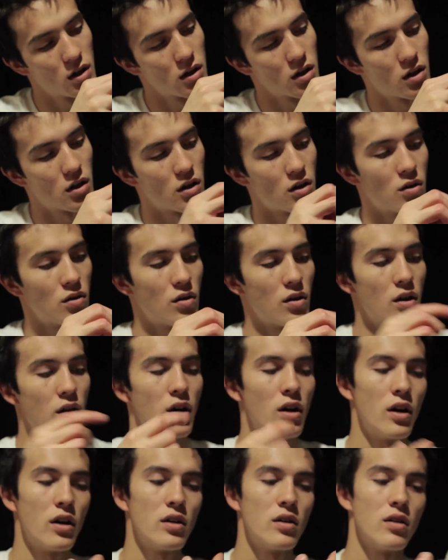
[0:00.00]
go
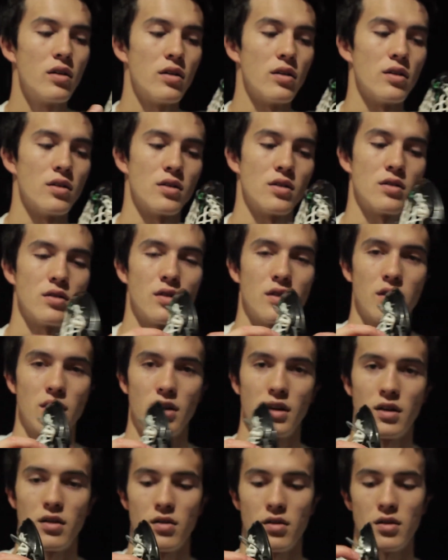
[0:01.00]
under the string
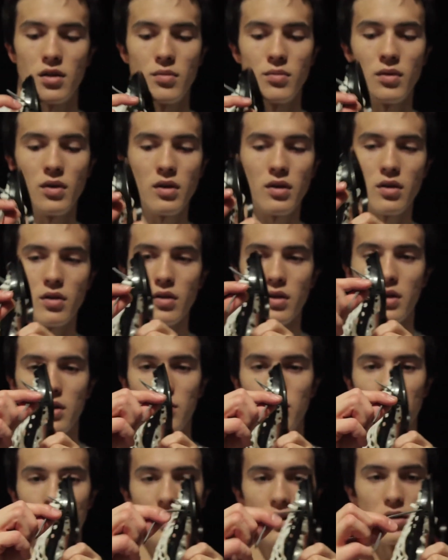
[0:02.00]
now, come under it,
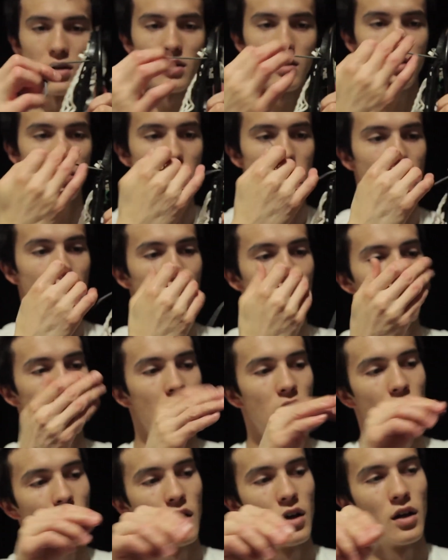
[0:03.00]
because
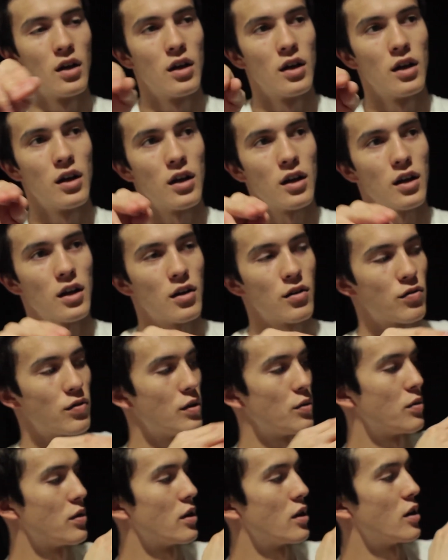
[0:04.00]
if we
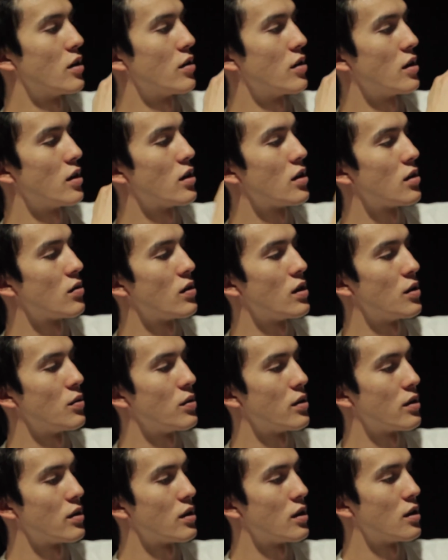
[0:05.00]
were to go the other way
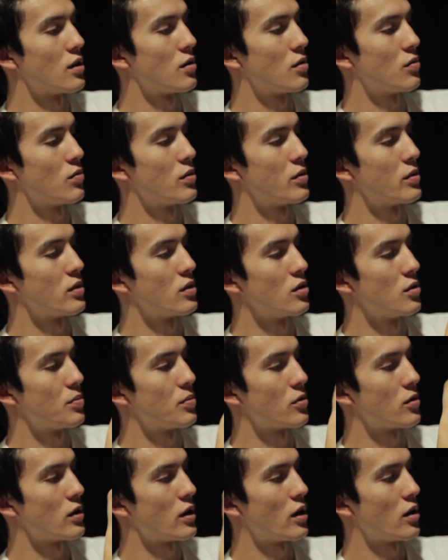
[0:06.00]
with it, we would loop
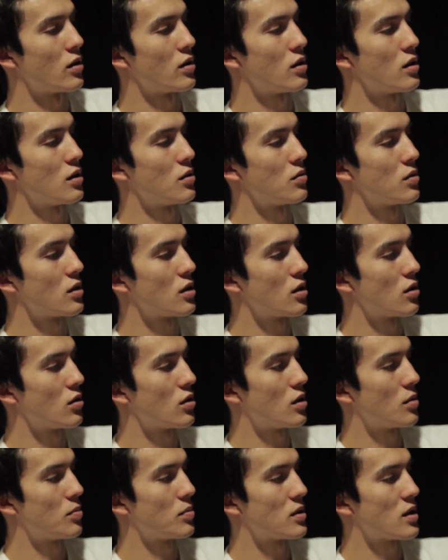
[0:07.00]
around and it would go
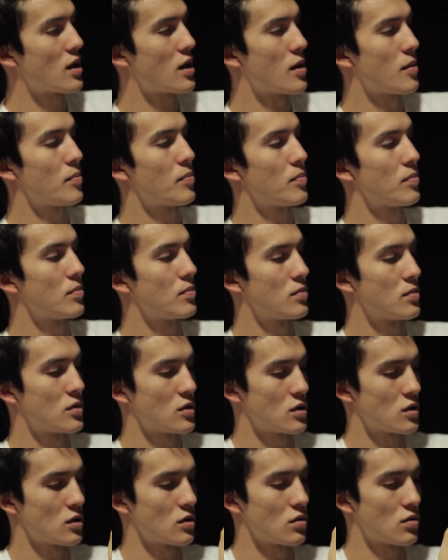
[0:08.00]
up top.
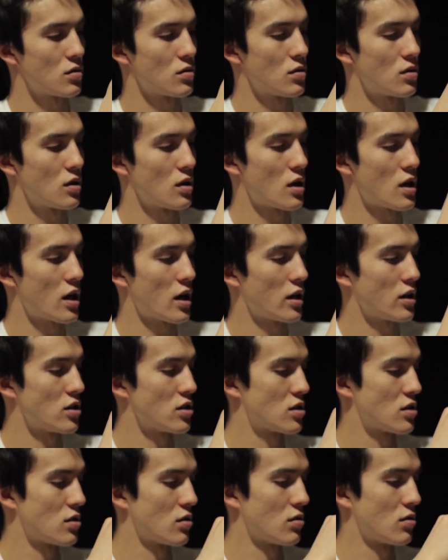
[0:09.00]
So I
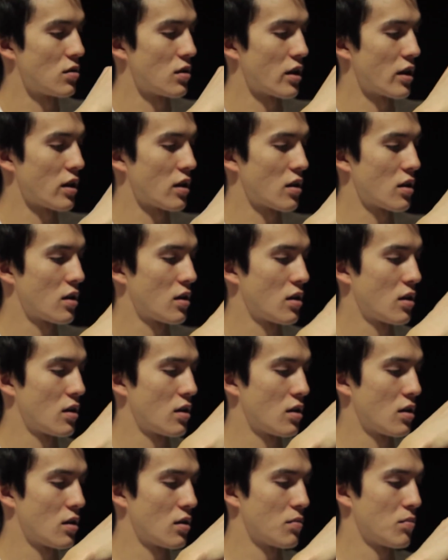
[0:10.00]
just don't like
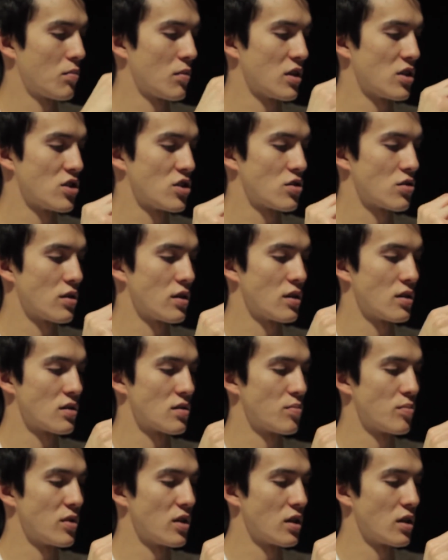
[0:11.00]
my strings
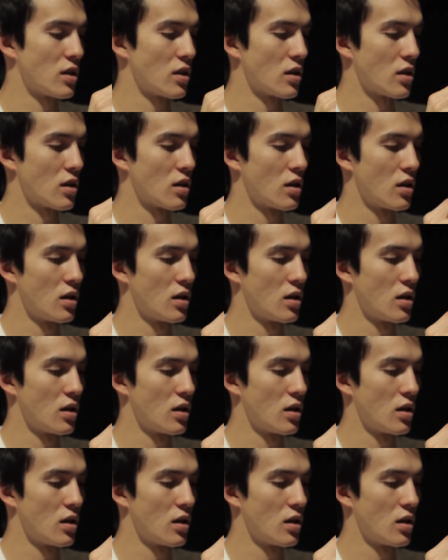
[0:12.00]
being